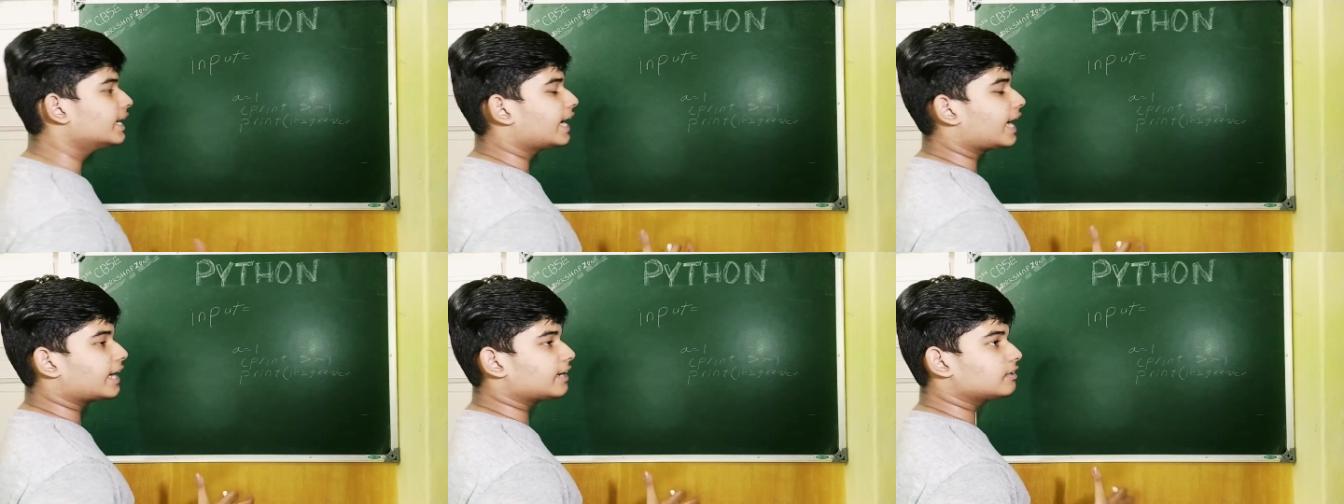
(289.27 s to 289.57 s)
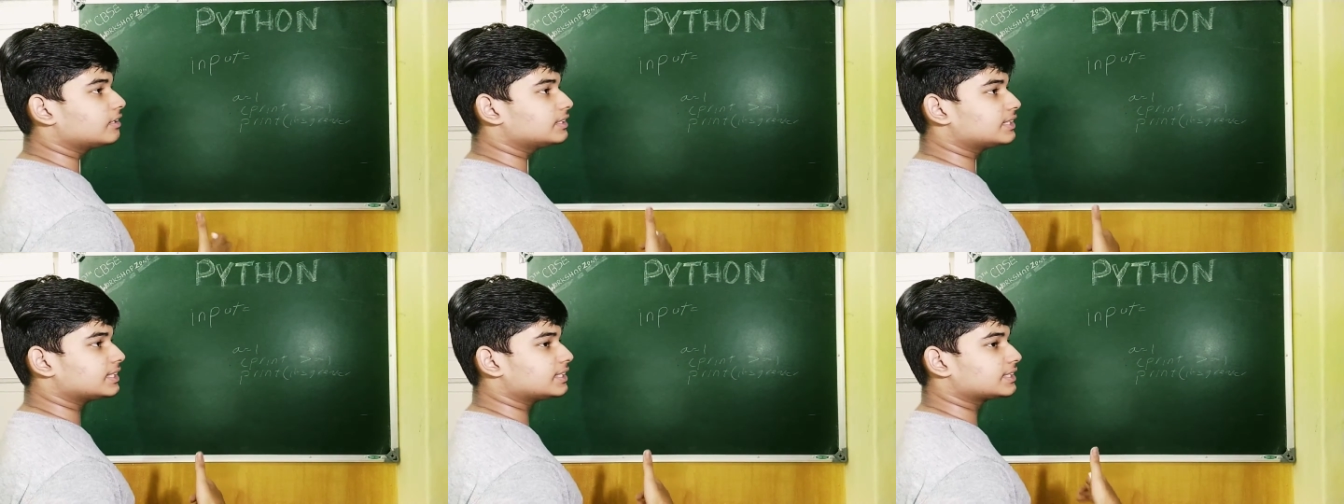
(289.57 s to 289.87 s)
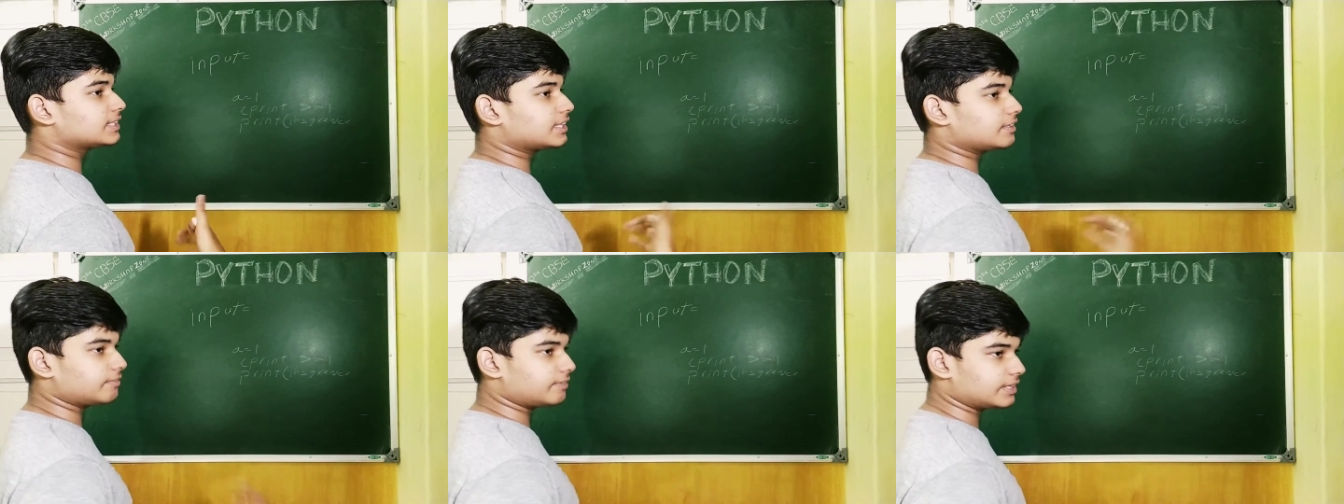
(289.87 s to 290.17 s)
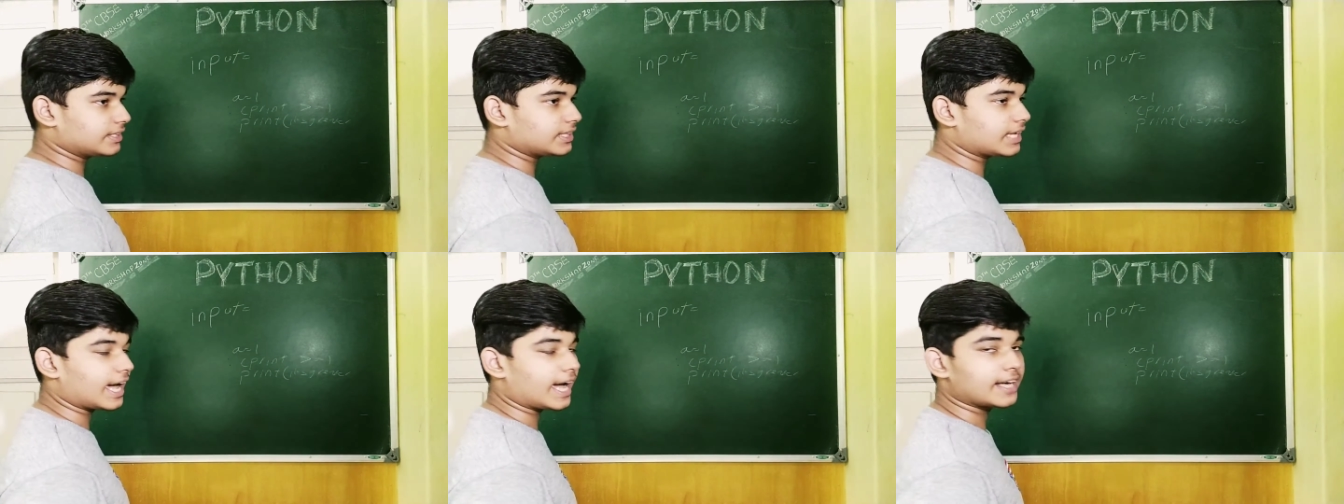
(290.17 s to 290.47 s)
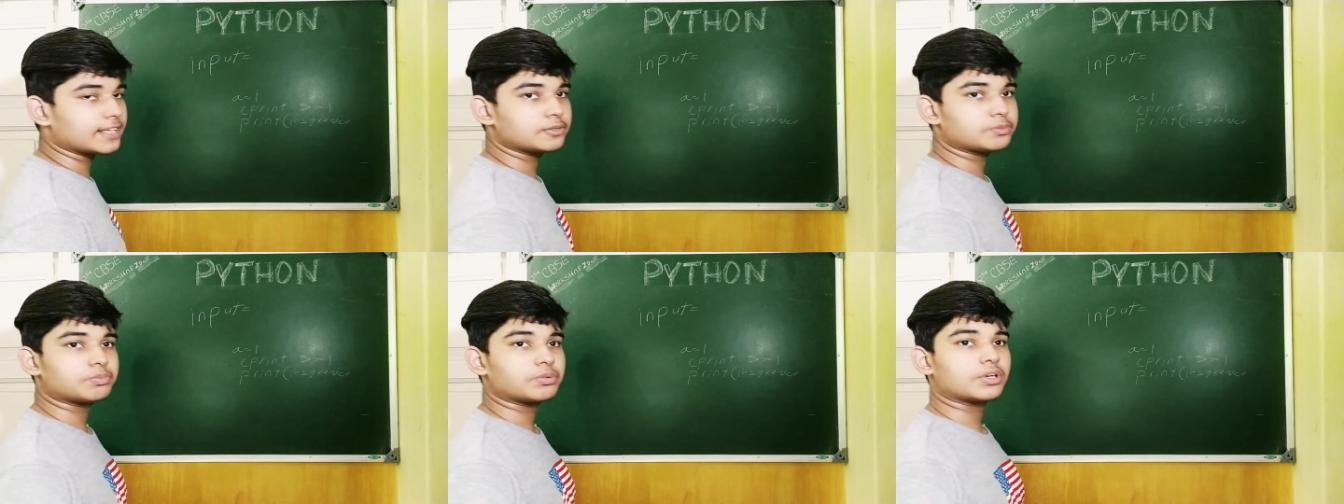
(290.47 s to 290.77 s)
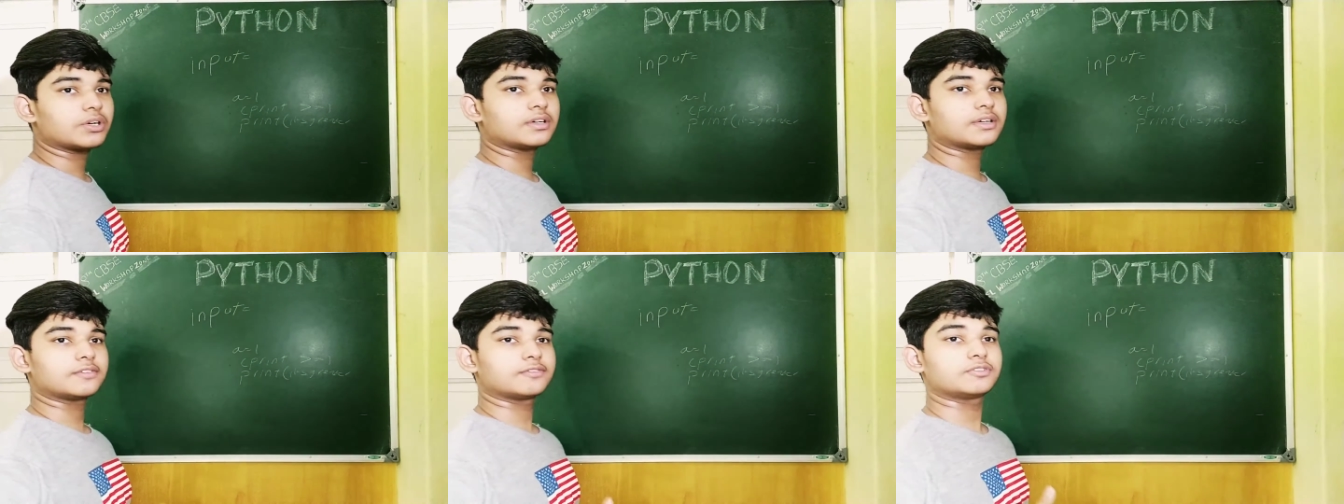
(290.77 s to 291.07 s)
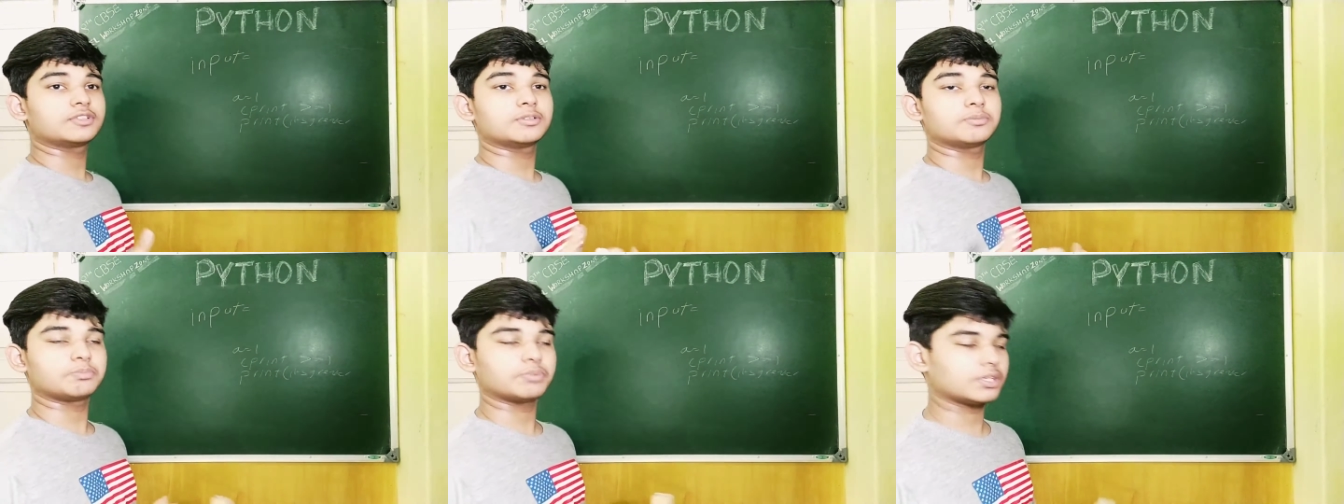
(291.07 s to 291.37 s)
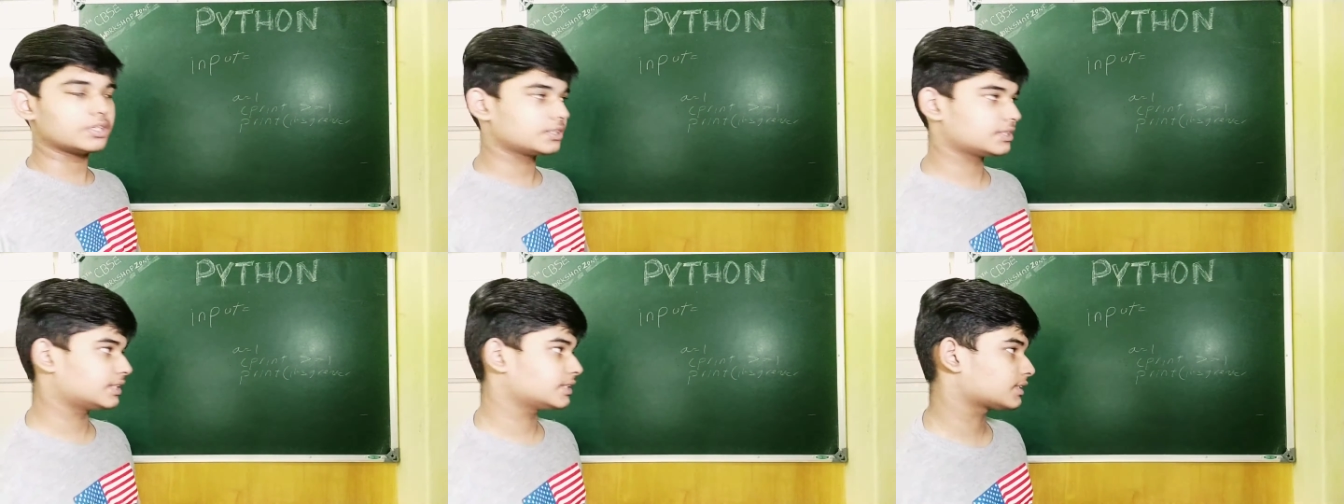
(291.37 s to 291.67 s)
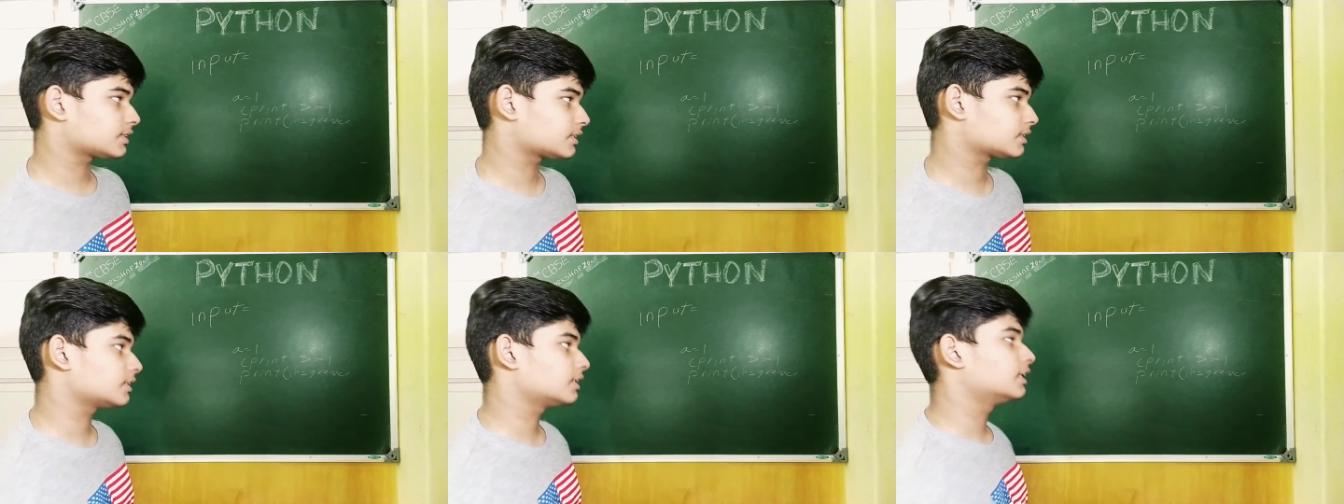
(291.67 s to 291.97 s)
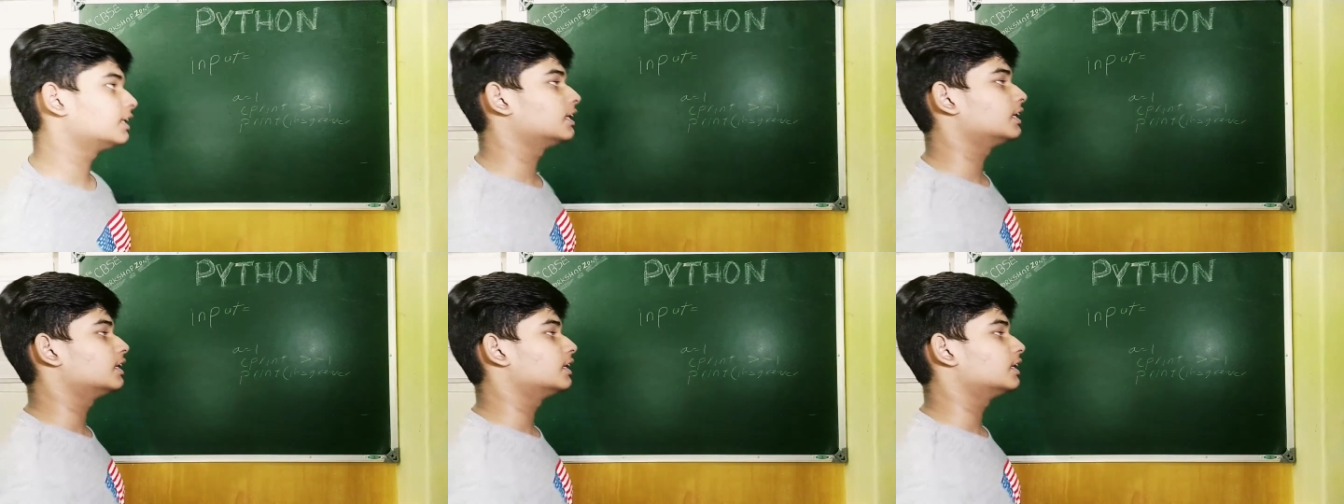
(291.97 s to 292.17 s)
and it'll just give it as part of the process.